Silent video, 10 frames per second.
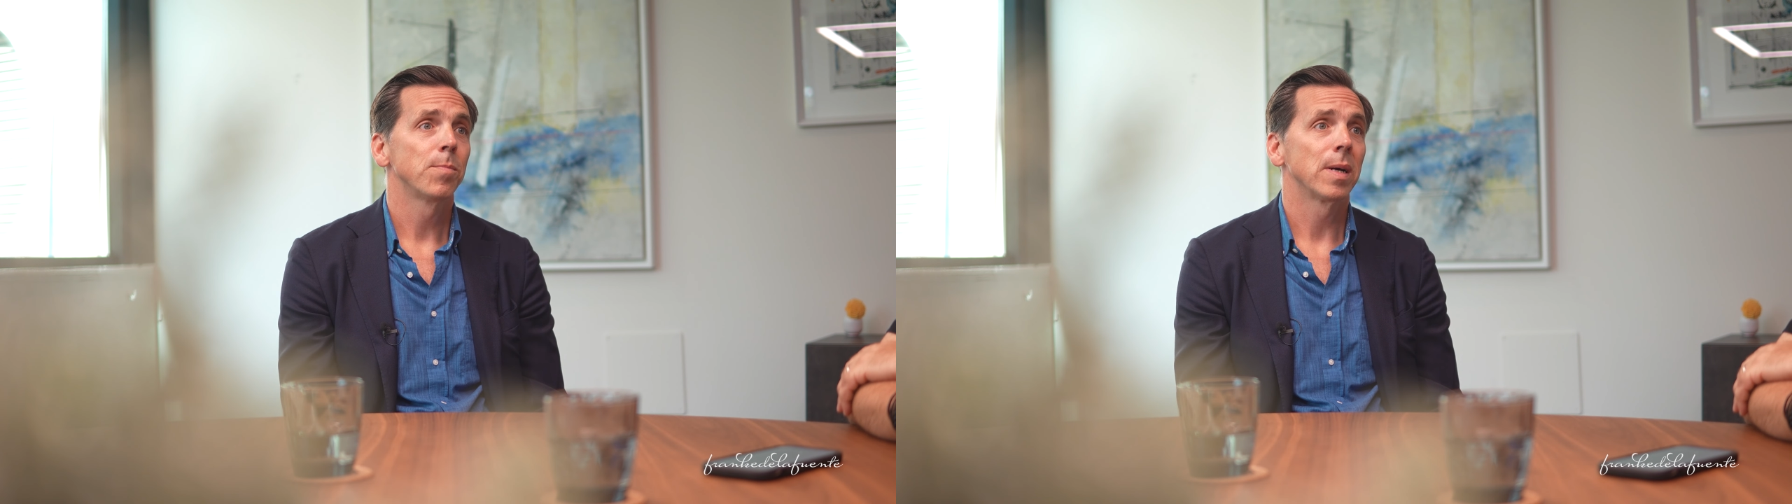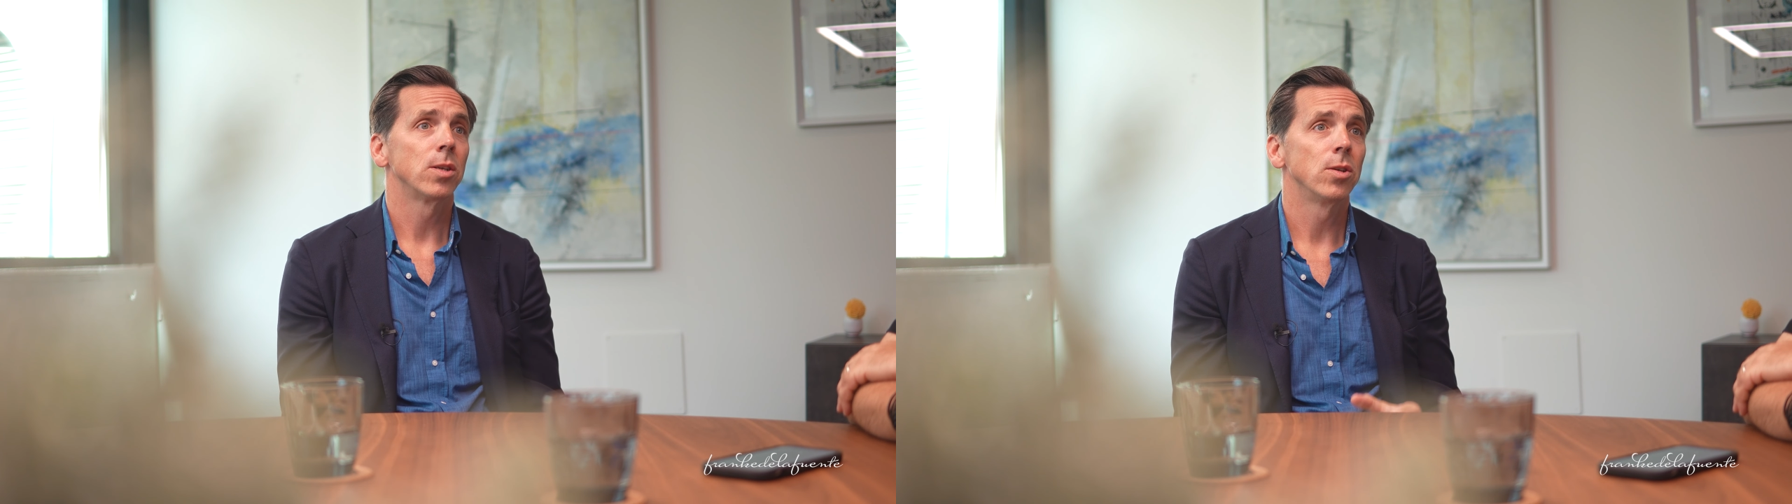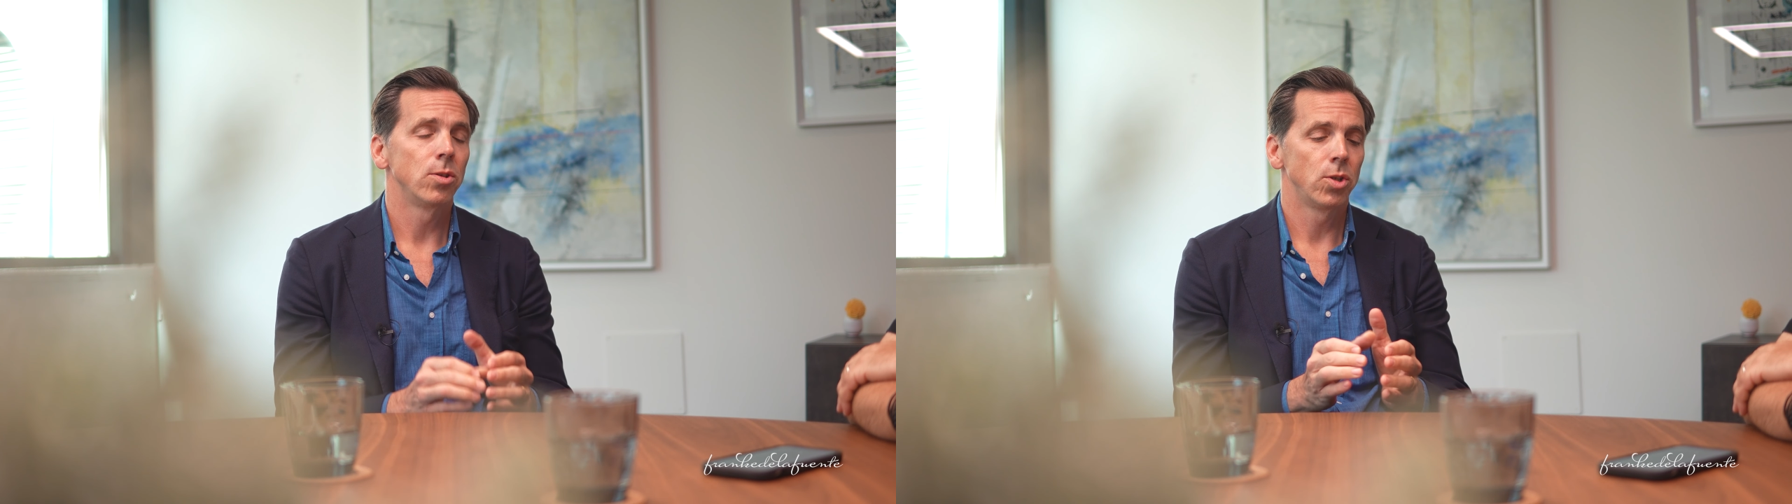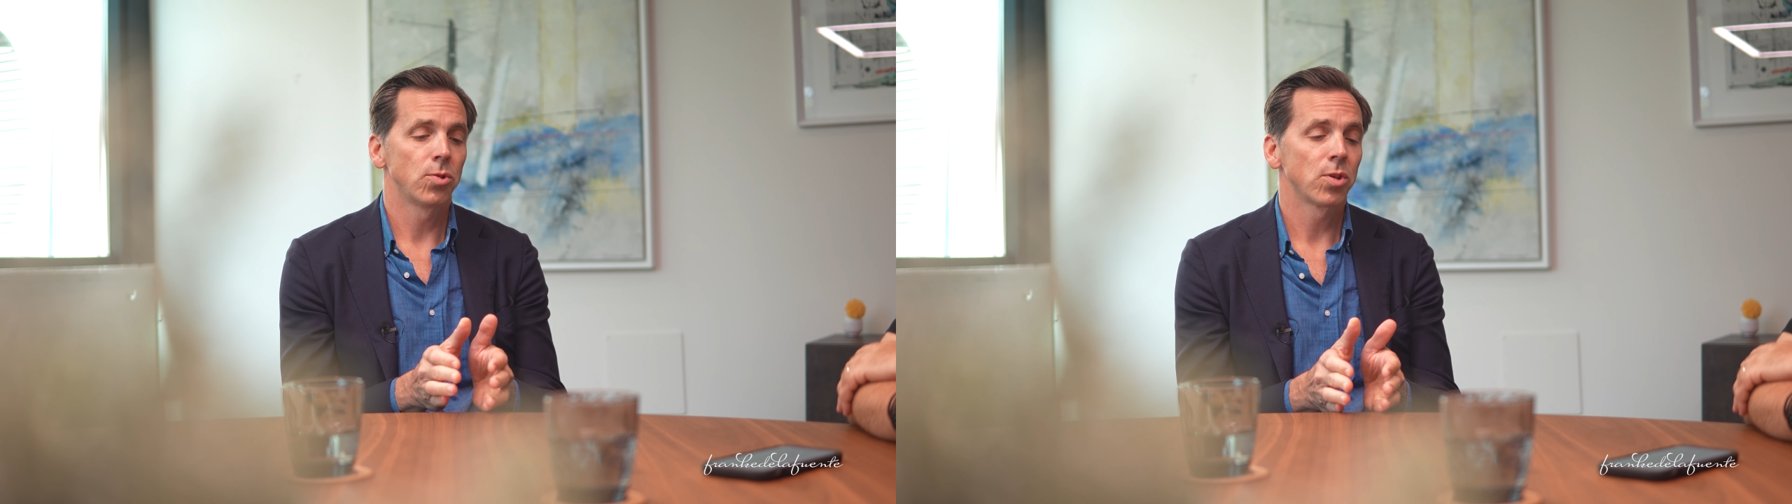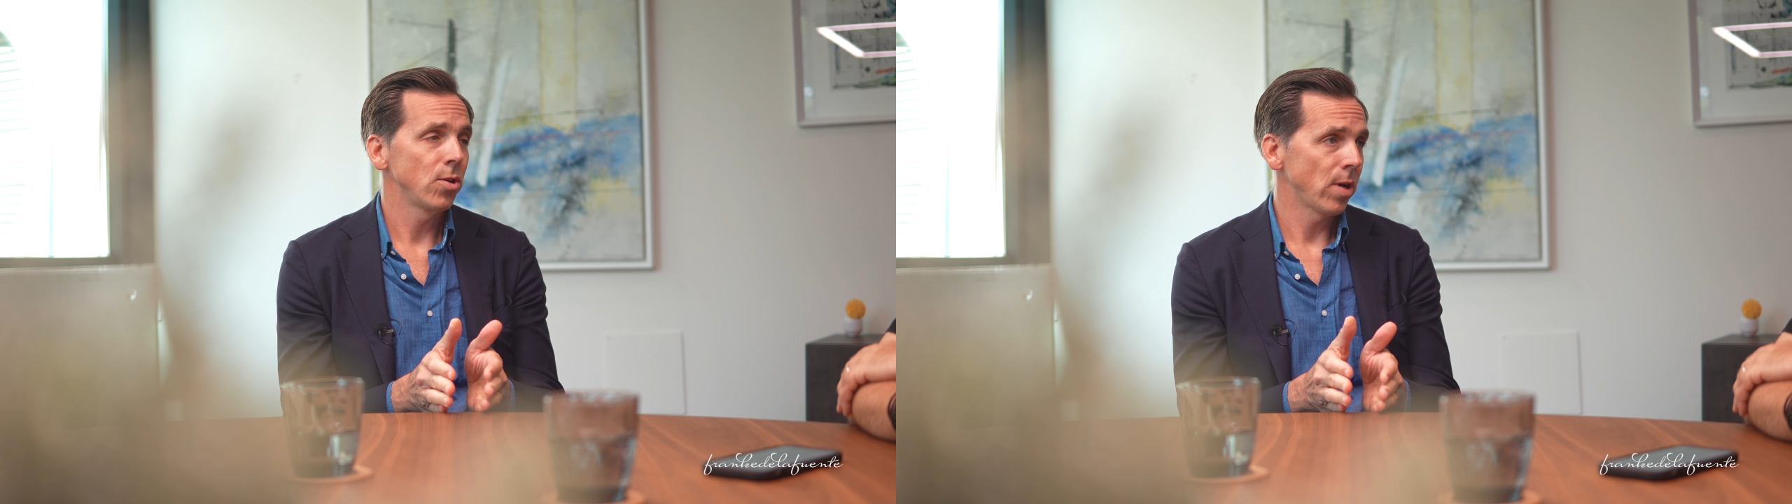but
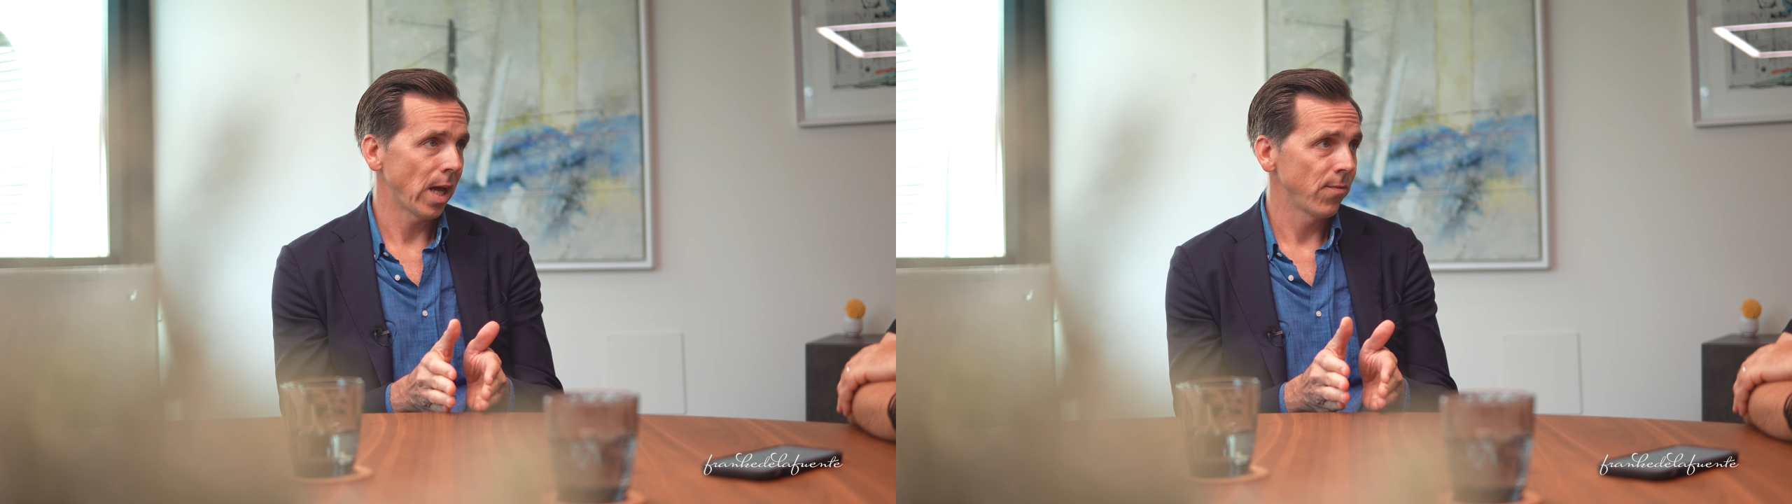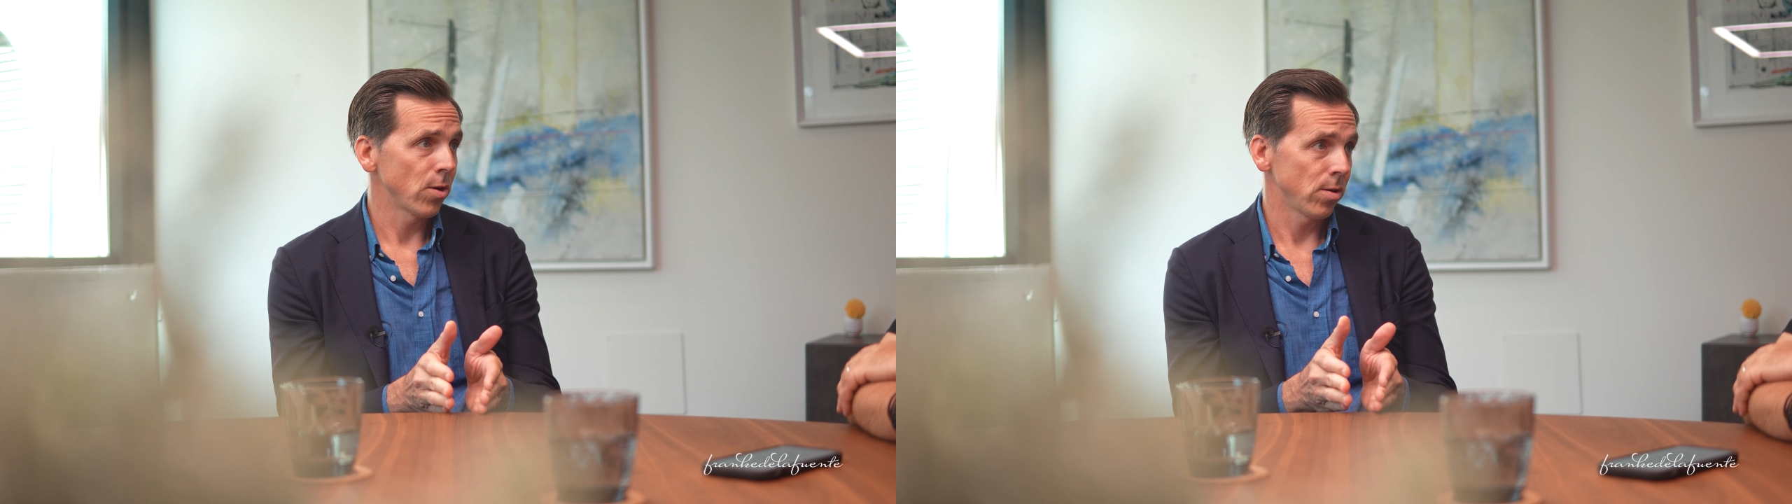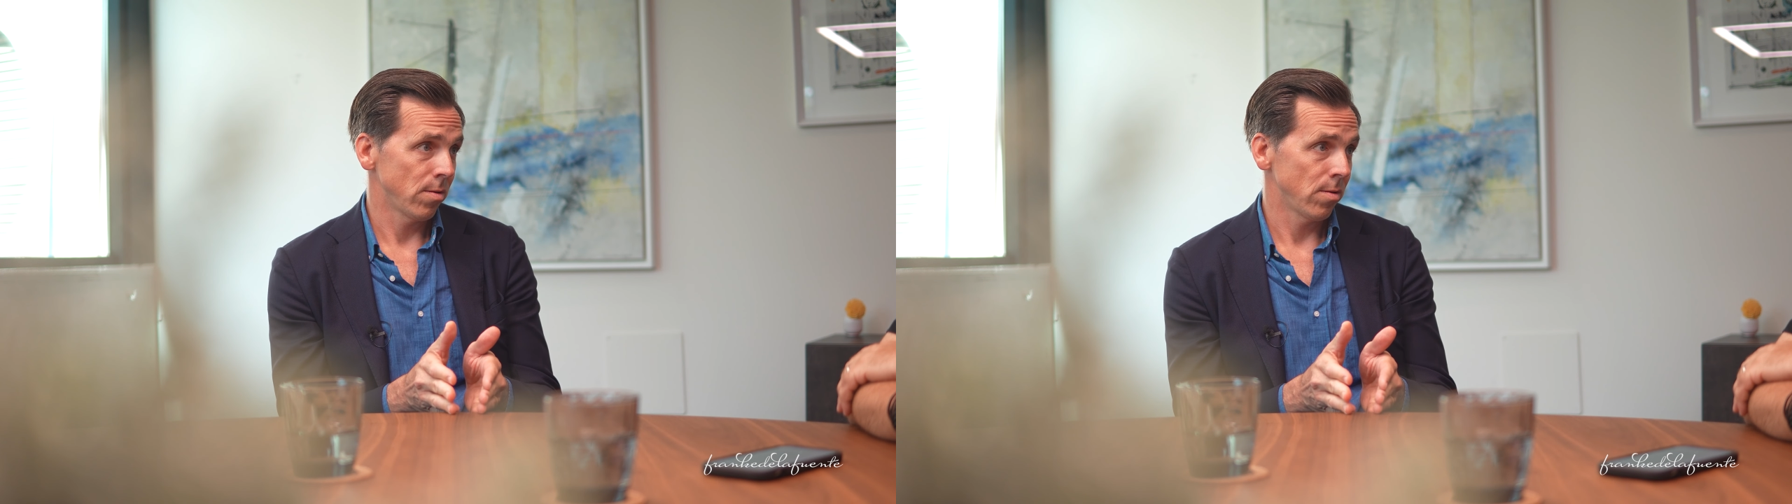usually you have it,